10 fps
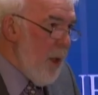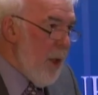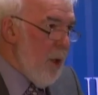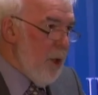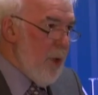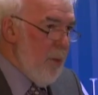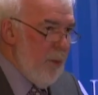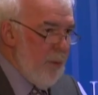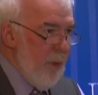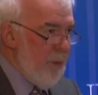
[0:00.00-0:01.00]
in our
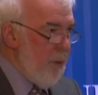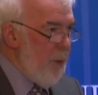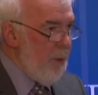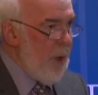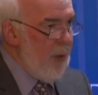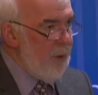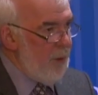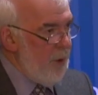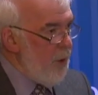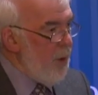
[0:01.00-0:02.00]
terms of reference, we were
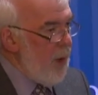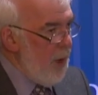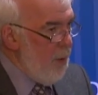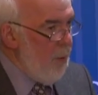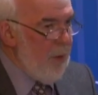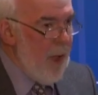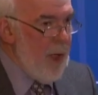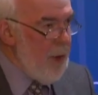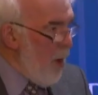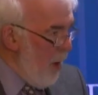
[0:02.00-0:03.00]
asked to deal with
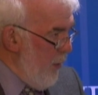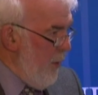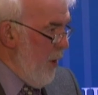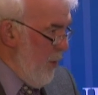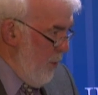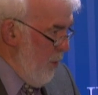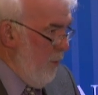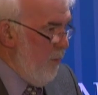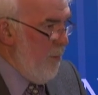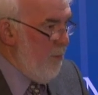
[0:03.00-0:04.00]
a 9th issue,
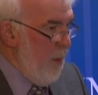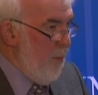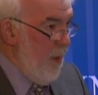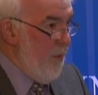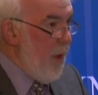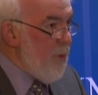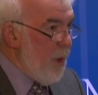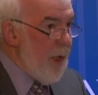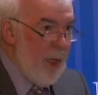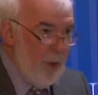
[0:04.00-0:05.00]

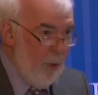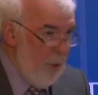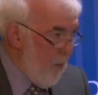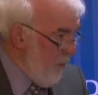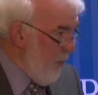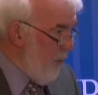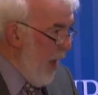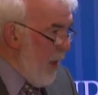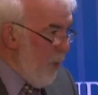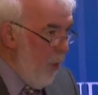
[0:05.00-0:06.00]
essentially any other business,
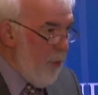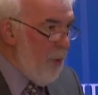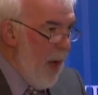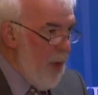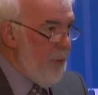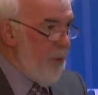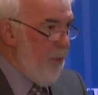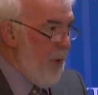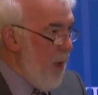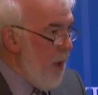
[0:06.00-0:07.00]
any other
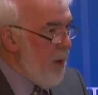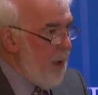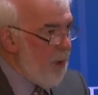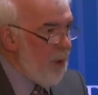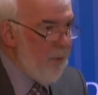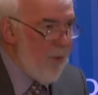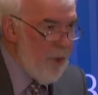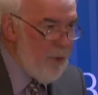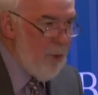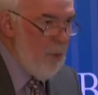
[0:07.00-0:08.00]
matters that the
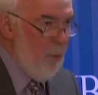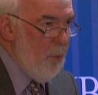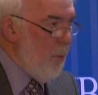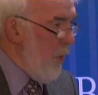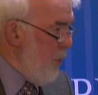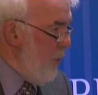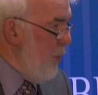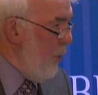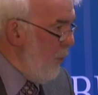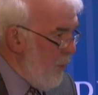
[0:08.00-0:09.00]
convention would wish
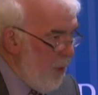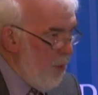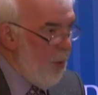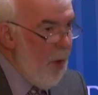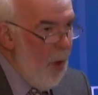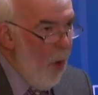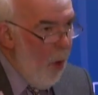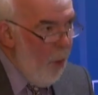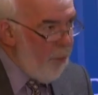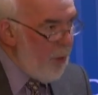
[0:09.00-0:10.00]
to consider
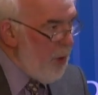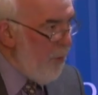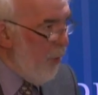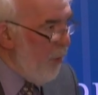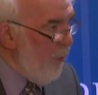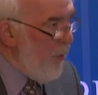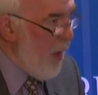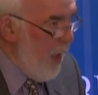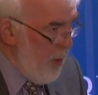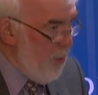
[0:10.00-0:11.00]
over and above
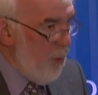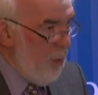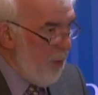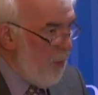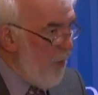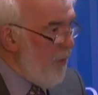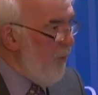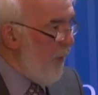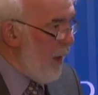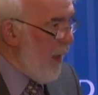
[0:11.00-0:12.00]
the 8 we were
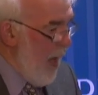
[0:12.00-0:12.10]
specifically